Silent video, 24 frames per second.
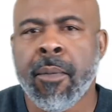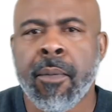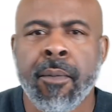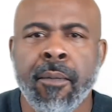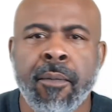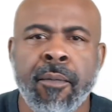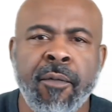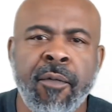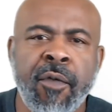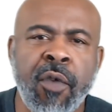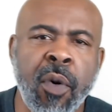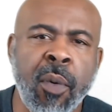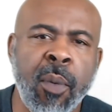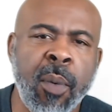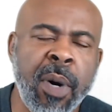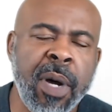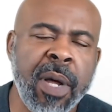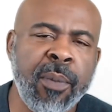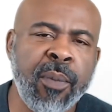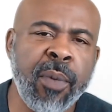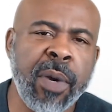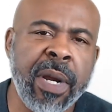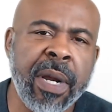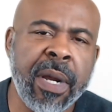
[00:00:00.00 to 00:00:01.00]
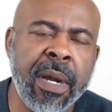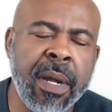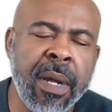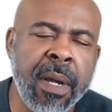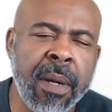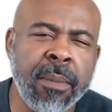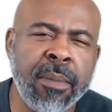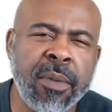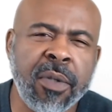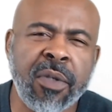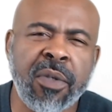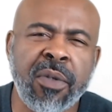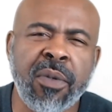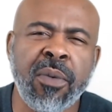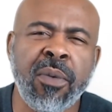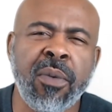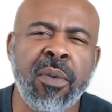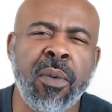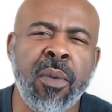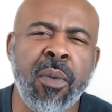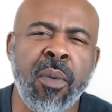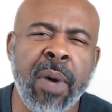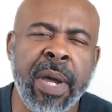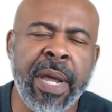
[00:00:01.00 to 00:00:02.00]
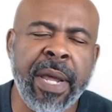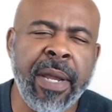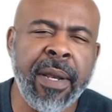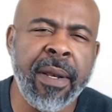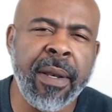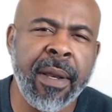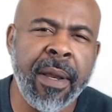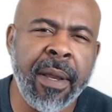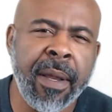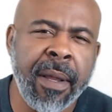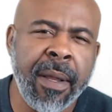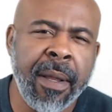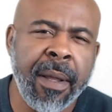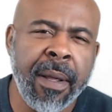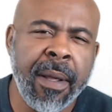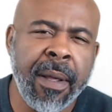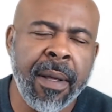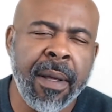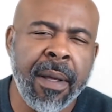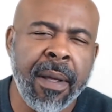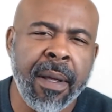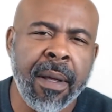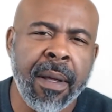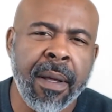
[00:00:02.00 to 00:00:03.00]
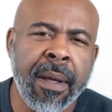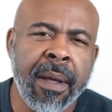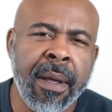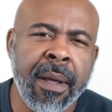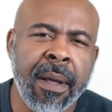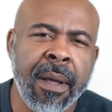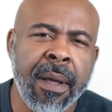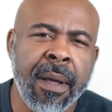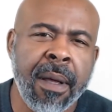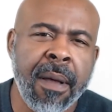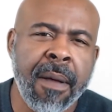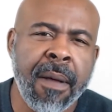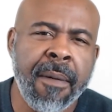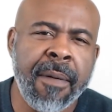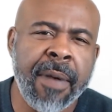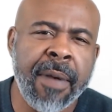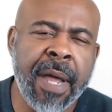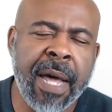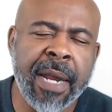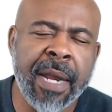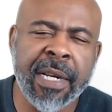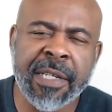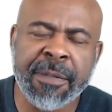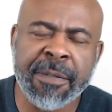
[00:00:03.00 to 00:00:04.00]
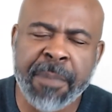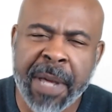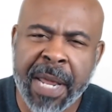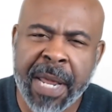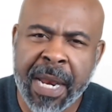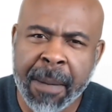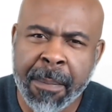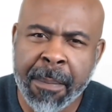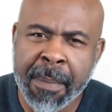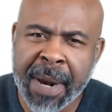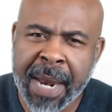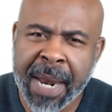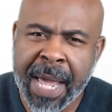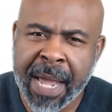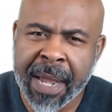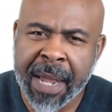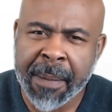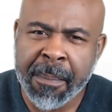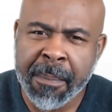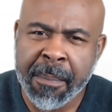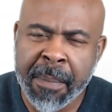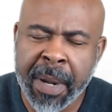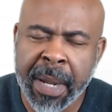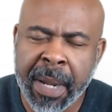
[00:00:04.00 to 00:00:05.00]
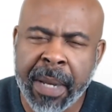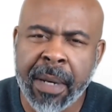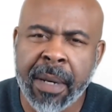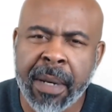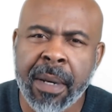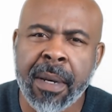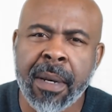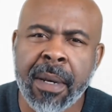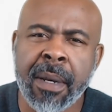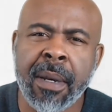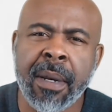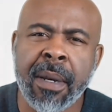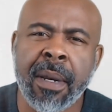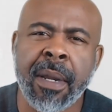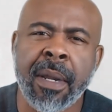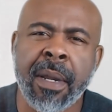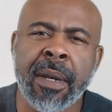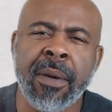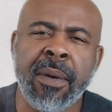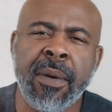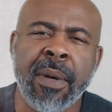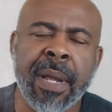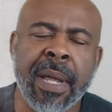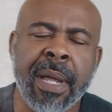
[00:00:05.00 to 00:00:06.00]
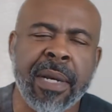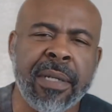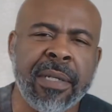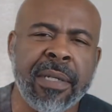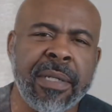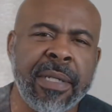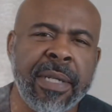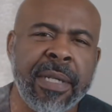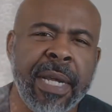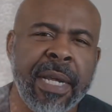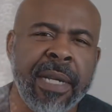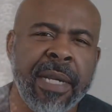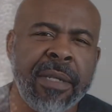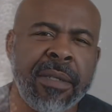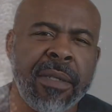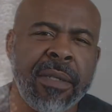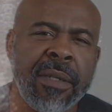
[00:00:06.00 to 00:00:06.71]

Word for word: For one, when it comes to weight, non-Hispanic black men in the United States